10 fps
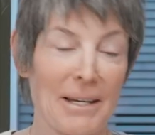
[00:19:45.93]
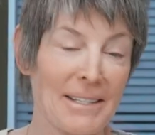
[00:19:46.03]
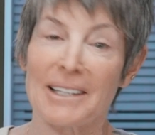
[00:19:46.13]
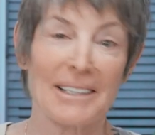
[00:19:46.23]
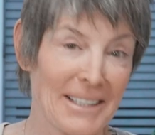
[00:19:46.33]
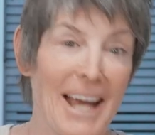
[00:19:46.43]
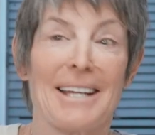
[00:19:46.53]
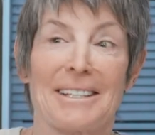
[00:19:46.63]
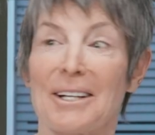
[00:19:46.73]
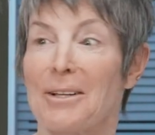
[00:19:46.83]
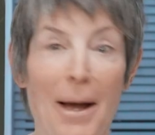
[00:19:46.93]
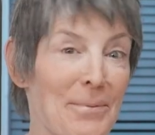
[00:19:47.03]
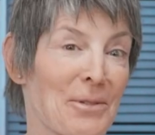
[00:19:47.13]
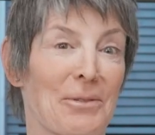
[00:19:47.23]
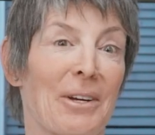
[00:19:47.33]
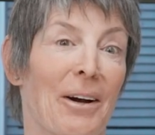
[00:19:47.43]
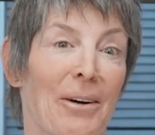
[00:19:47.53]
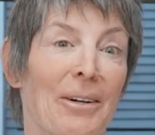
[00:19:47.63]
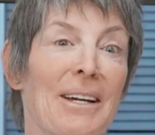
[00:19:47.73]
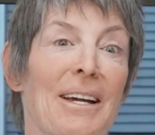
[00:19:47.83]
basically tastes like lobster
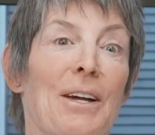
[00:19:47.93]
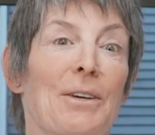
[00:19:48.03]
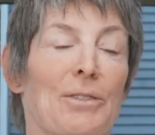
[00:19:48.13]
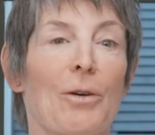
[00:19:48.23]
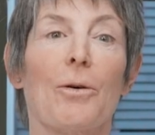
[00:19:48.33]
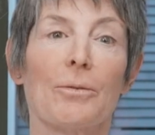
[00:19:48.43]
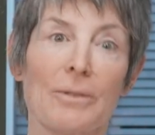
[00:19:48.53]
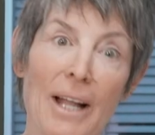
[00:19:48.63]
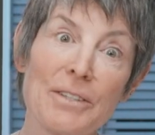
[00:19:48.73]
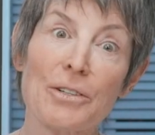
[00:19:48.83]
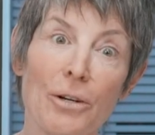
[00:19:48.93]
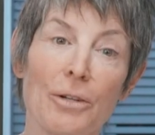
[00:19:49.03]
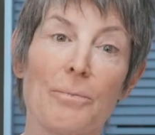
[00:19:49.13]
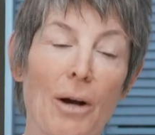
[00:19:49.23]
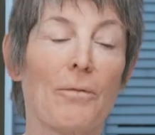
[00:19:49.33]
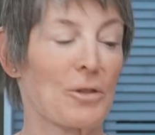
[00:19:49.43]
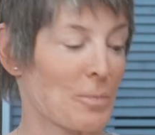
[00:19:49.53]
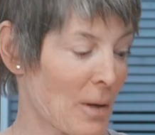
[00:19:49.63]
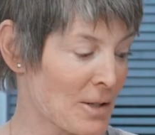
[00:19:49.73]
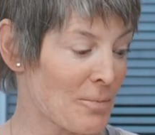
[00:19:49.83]
tail. So let's cook
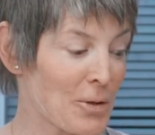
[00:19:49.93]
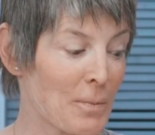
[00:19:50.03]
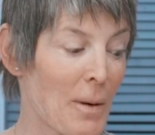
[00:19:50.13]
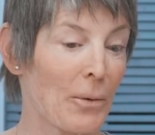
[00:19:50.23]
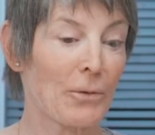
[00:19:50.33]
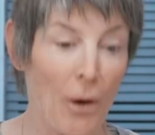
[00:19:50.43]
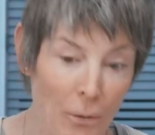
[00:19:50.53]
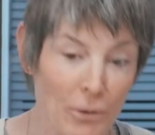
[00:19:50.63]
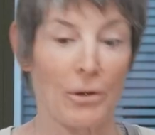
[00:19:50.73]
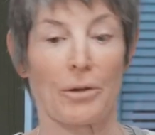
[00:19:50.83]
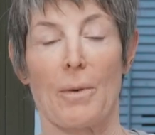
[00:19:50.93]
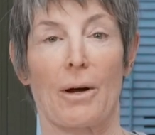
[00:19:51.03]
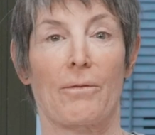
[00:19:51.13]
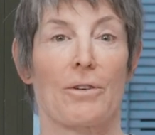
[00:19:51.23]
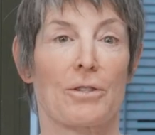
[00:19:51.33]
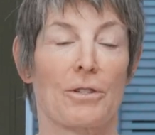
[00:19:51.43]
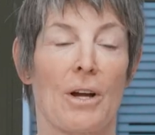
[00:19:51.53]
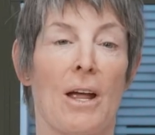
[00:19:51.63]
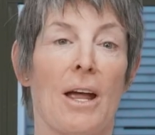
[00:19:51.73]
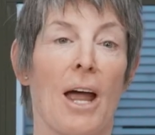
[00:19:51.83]
monkfish, because most people don't cook monkfish.
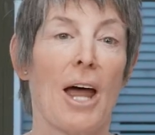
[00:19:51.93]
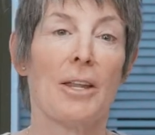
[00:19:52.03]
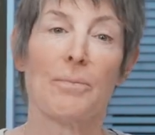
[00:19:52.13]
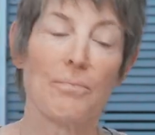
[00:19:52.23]
And the